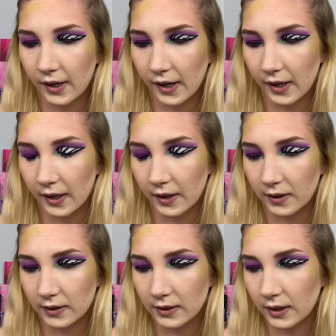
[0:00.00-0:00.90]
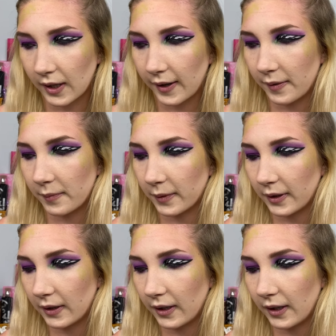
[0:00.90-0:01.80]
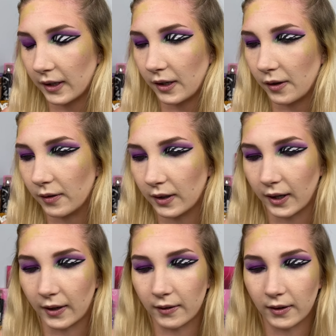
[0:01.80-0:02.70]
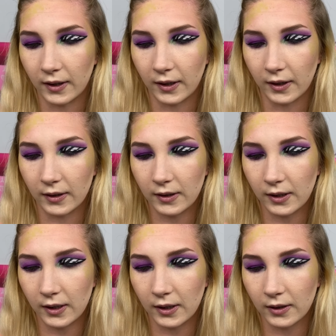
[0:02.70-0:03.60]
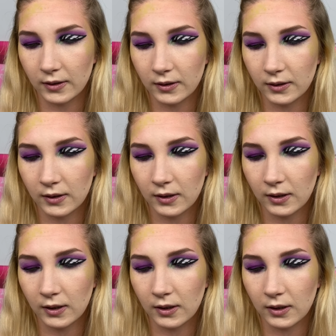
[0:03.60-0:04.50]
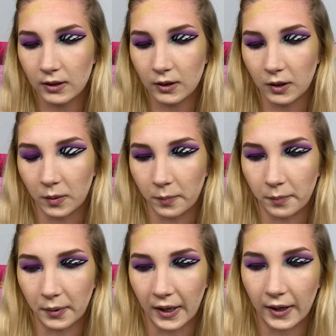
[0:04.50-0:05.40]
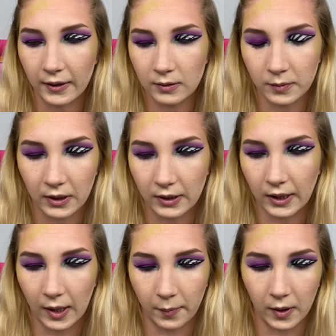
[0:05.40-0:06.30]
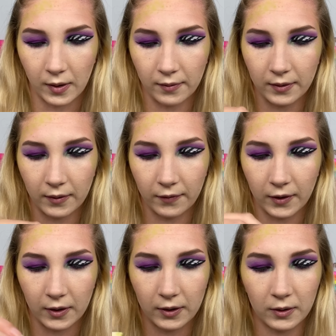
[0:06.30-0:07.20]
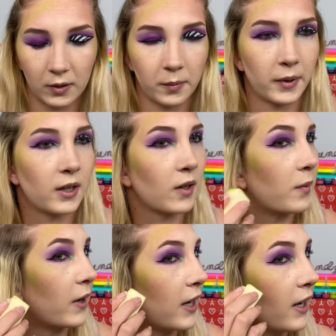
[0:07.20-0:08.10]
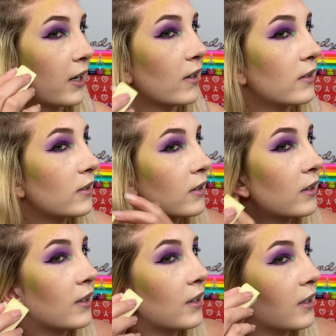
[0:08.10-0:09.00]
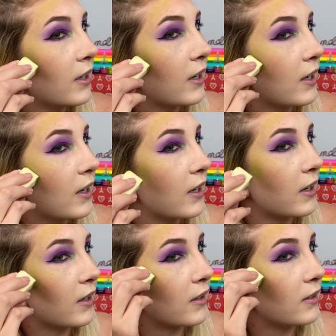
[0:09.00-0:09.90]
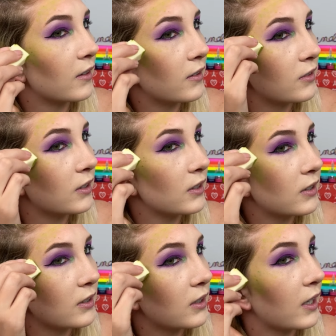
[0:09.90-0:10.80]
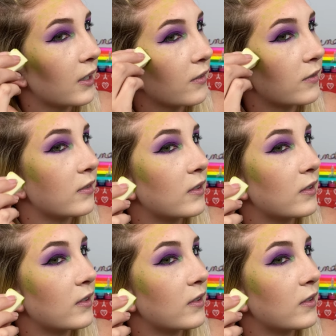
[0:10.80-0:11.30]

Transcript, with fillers: and I am literally gonna use like the teeniest little bit. I'm gonna dab off the first little bit on my hand and just kind of